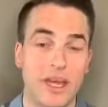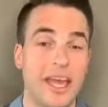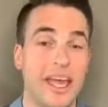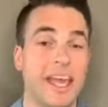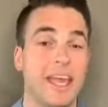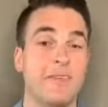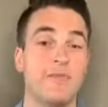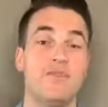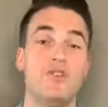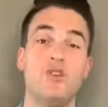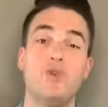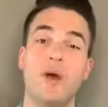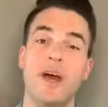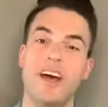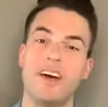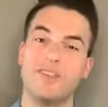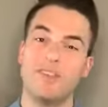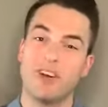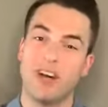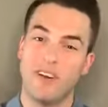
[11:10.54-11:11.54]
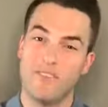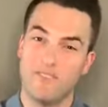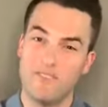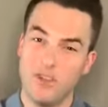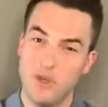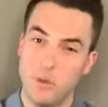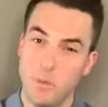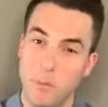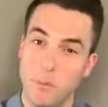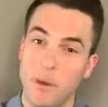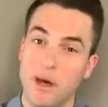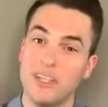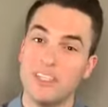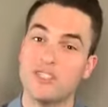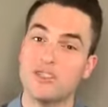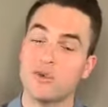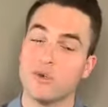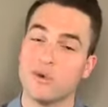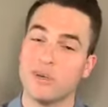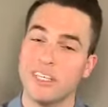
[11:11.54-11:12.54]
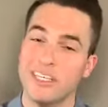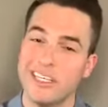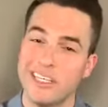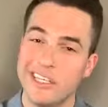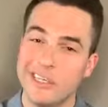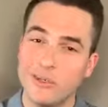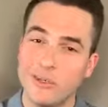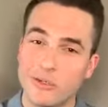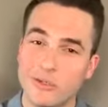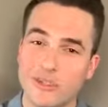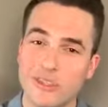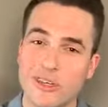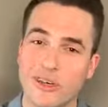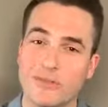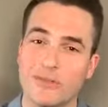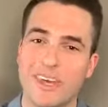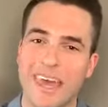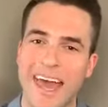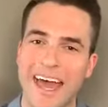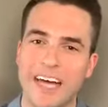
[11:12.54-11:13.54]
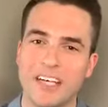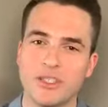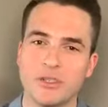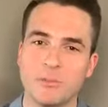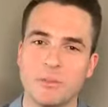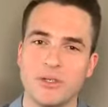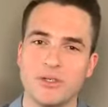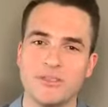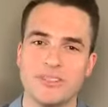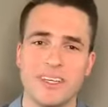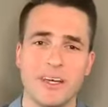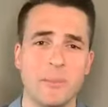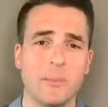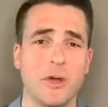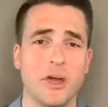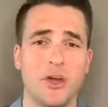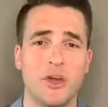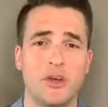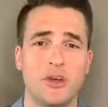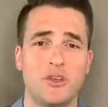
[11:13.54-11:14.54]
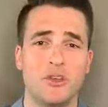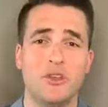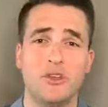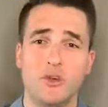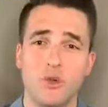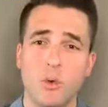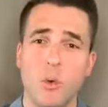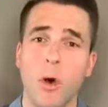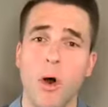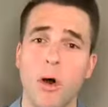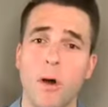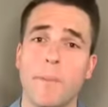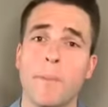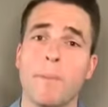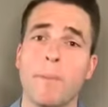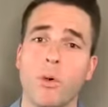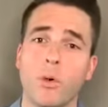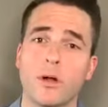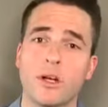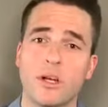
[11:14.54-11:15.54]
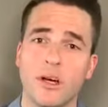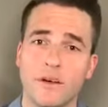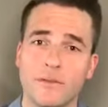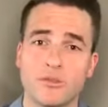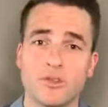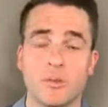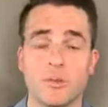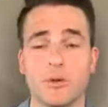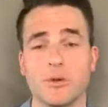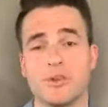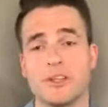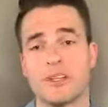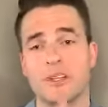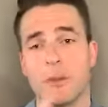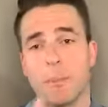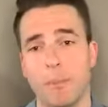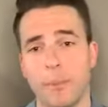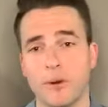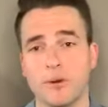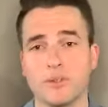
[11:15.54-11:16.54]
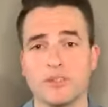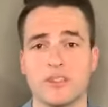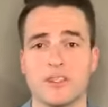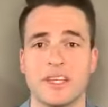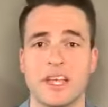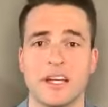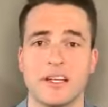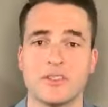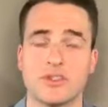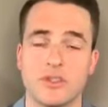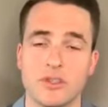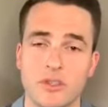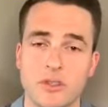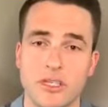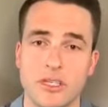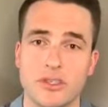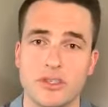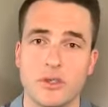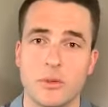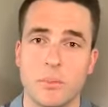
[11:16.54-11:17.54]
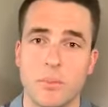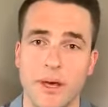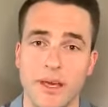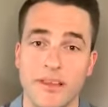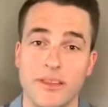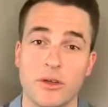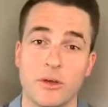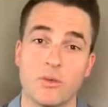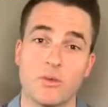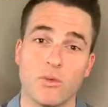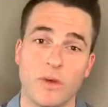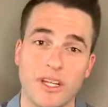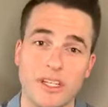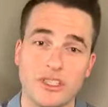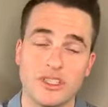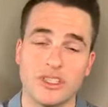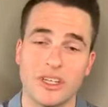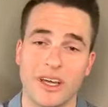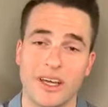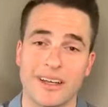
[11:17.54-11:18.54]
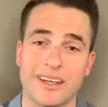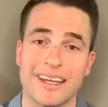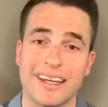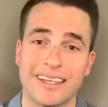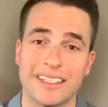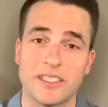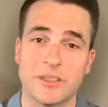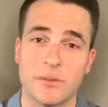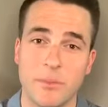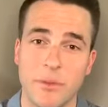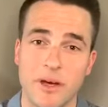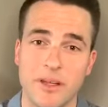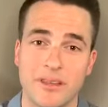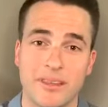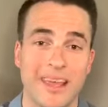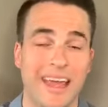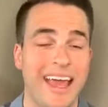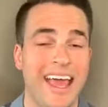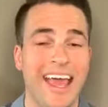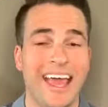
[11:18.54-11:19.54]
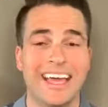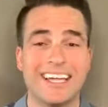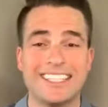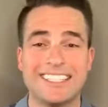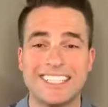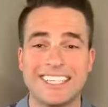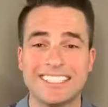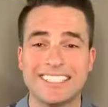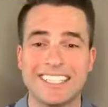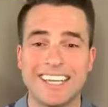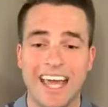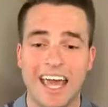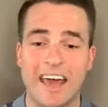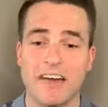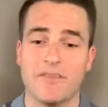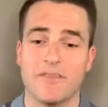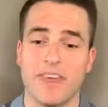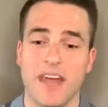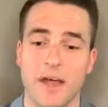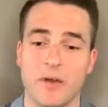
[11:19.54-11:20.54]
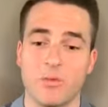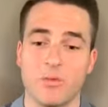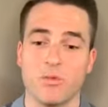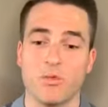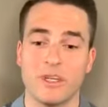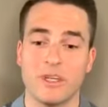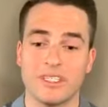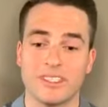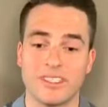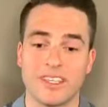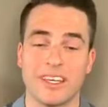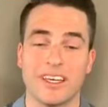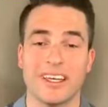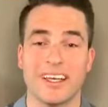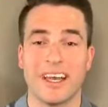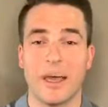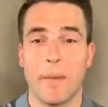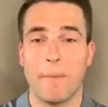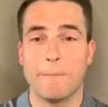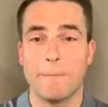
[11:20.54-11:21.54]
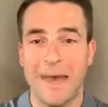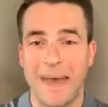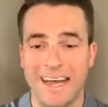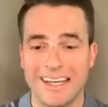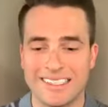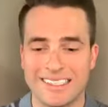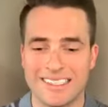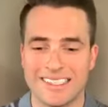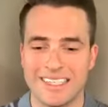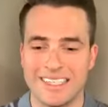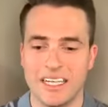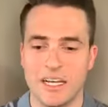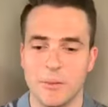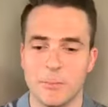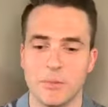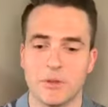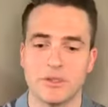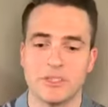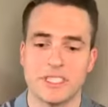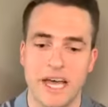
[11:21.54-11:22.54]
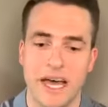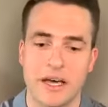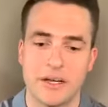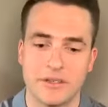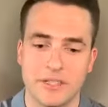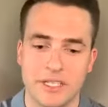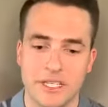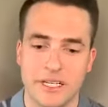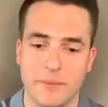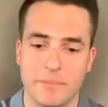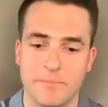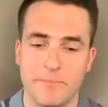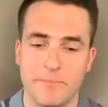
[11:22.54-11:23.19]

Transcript: If you have a few months or years of cash built up, you are more comfortable than the person that is looking to pay their rent check next month and doesn't have that risk capacity number dialed in.